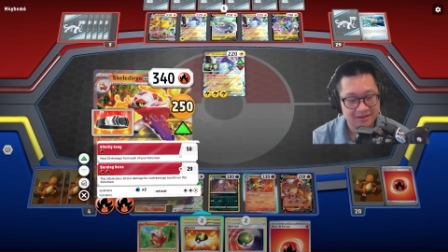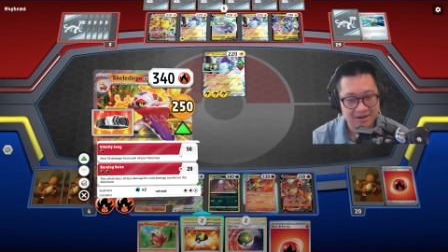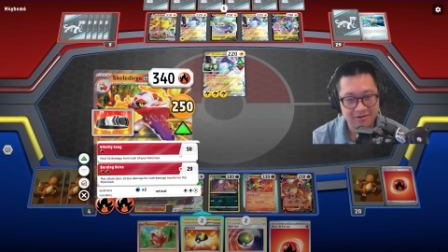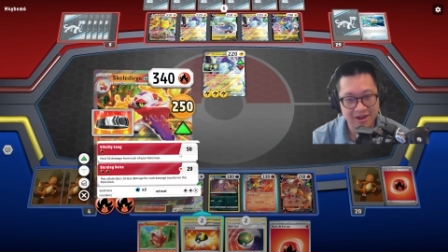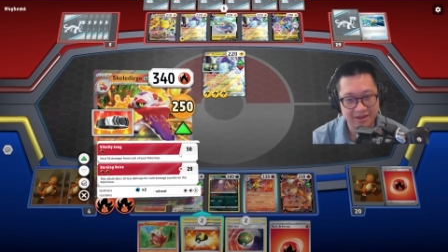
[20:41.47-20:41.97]

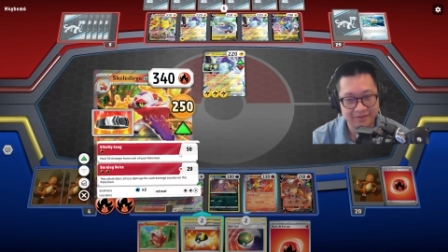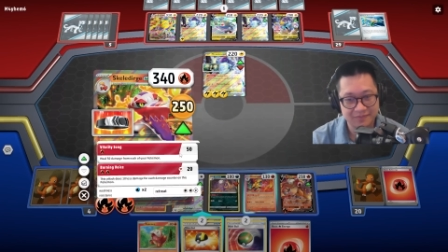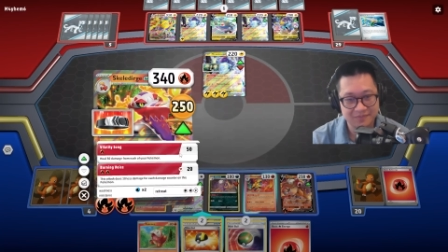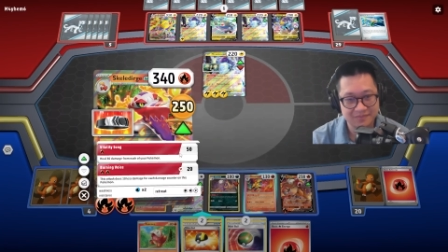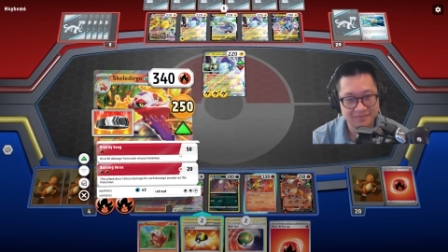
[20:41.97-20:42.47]
Alright.
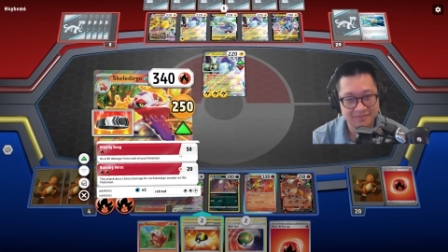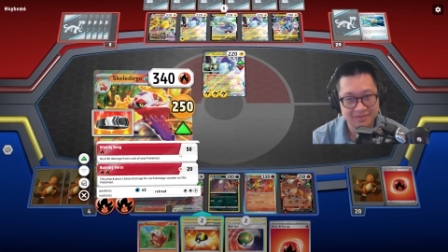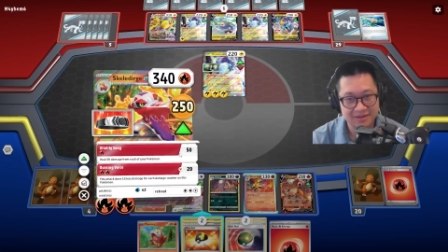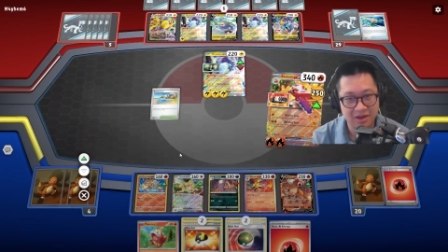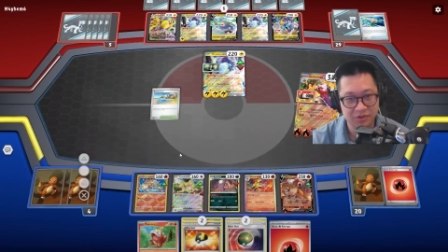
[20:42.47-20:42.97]

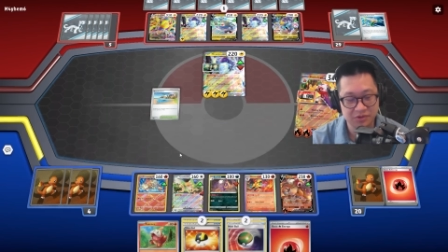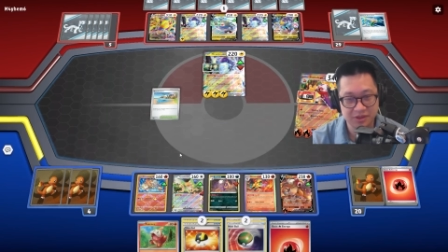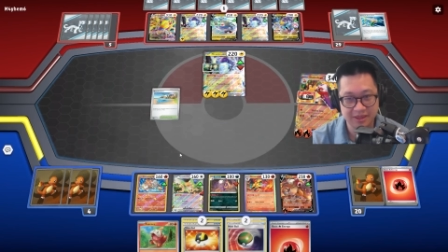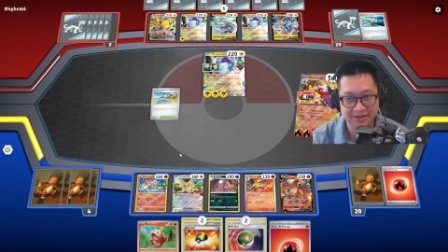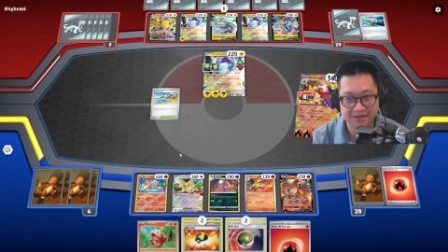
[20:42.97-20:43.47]
I will do the
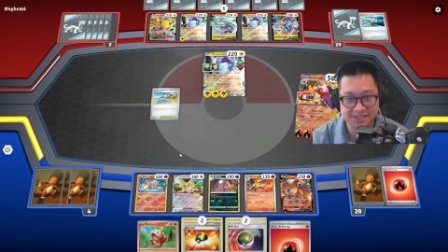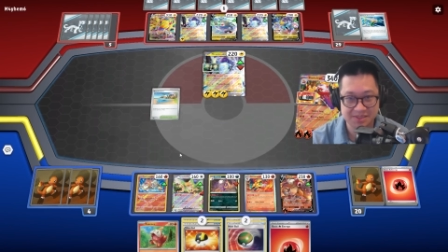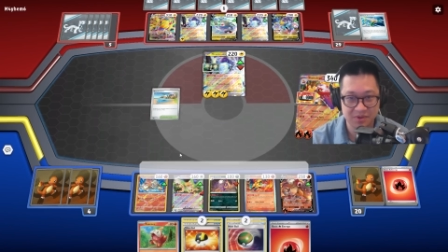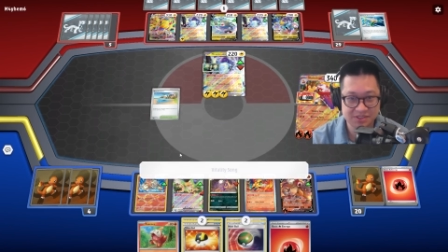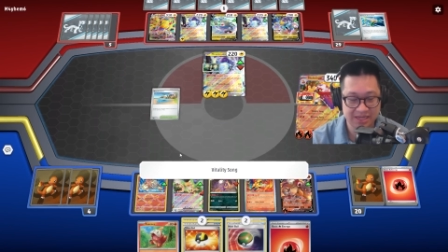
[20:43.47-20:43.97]
thing that does the
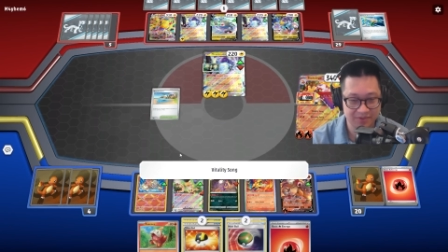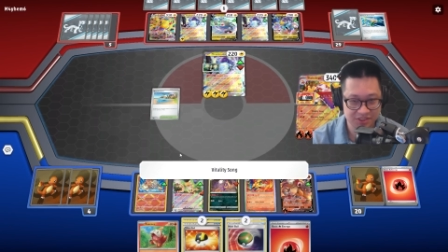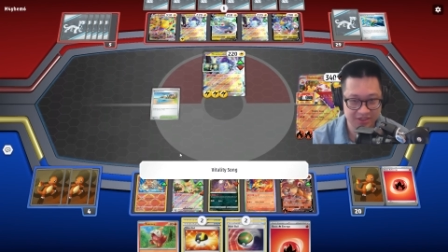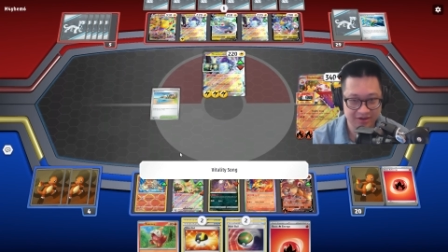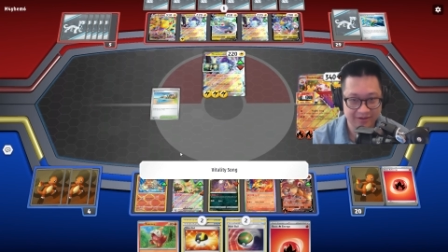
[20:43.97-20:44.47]
most damage
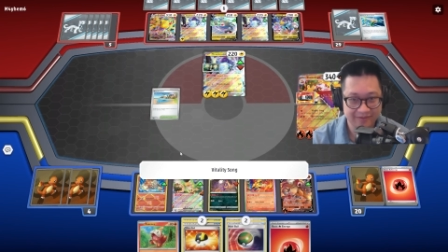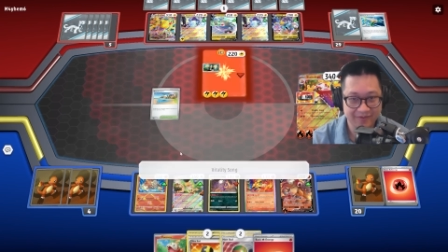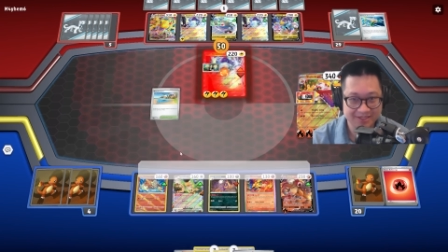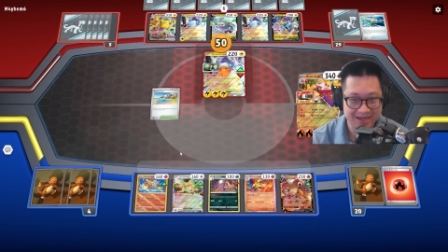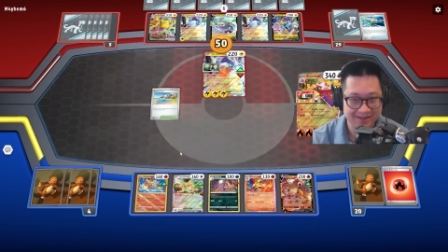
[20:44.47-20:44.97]
here.
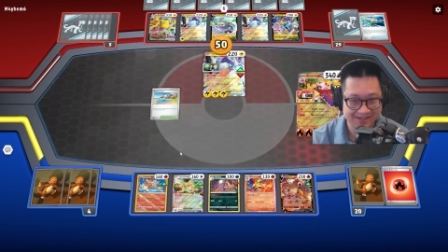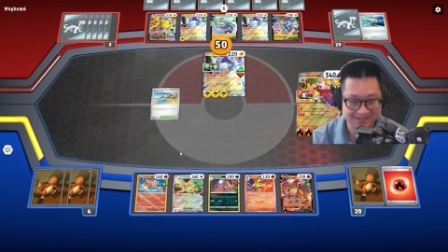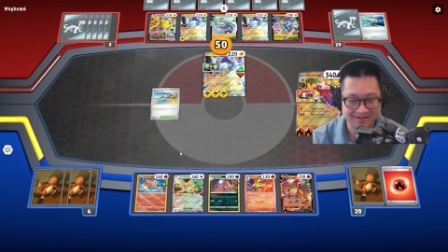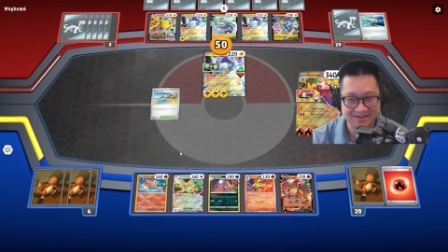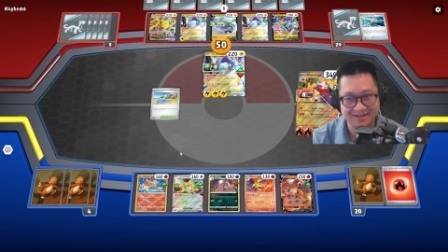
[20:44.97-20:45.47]
Vitality
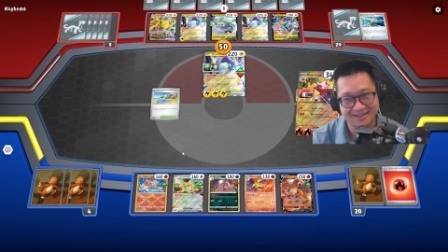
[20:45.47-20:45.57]
Song.